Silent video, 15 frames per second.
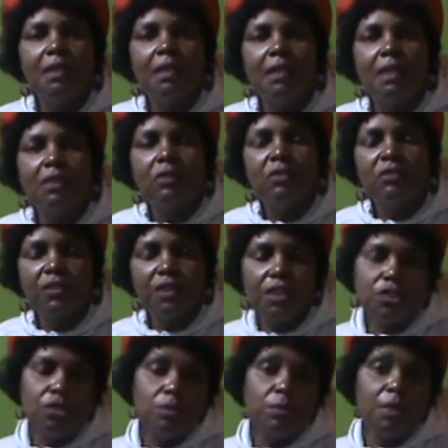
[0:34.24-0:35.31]
the
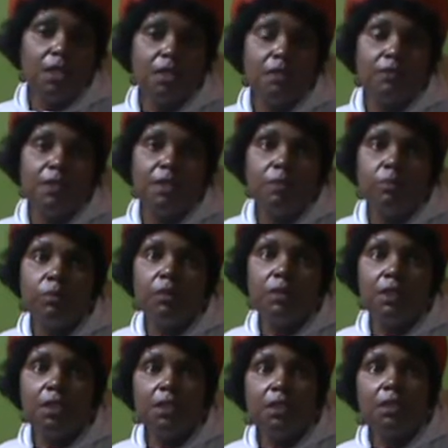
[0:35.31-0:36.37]
notification bell is very
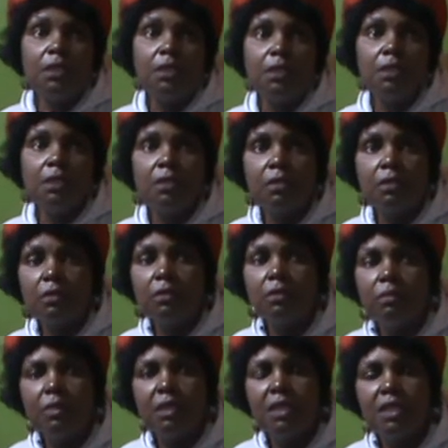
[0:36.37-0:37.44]
important so you
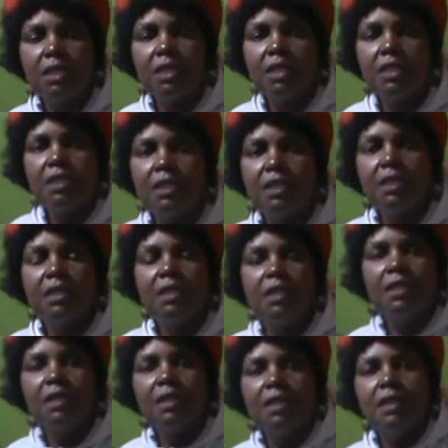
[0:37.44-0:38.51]
may see
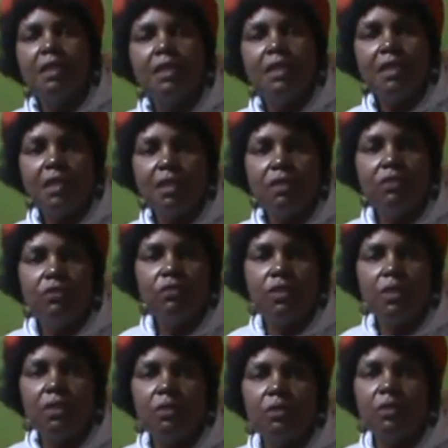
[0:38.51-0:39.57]
the new
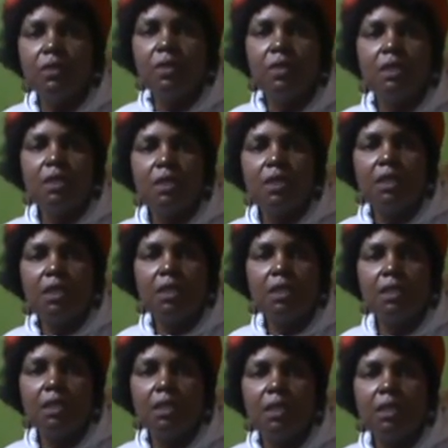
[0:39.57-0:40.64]
videos
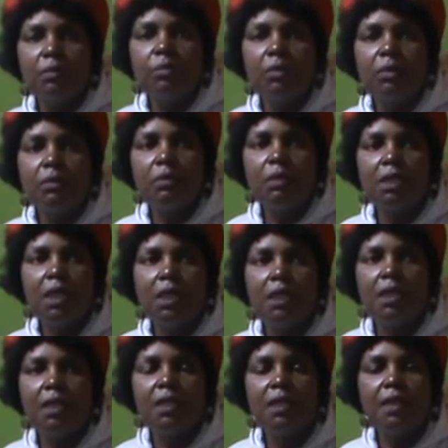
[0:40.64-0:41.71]
as they upload
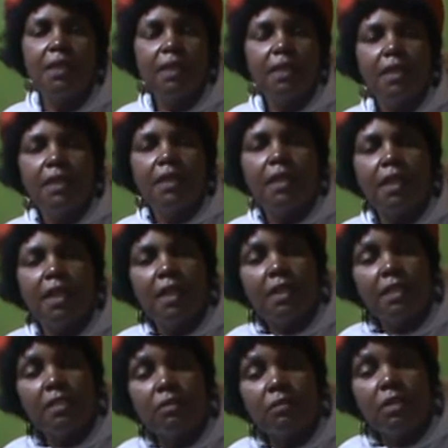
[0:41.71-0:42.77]

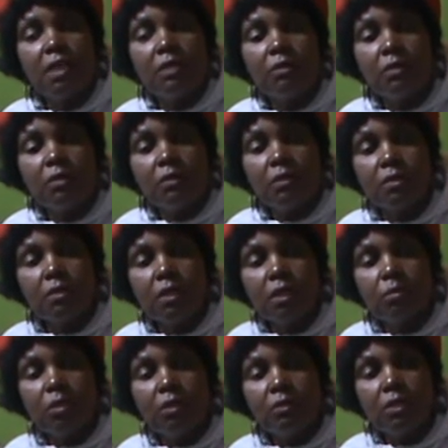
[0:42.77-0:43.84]
guys today I want to talk
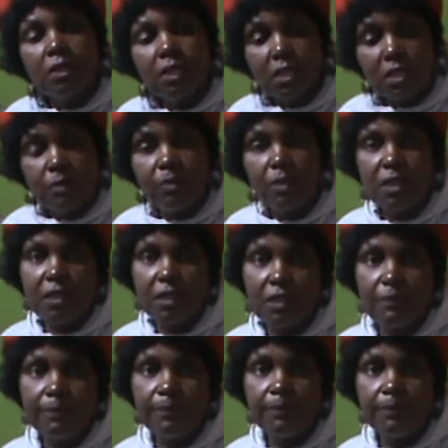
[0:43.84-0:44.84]
about respect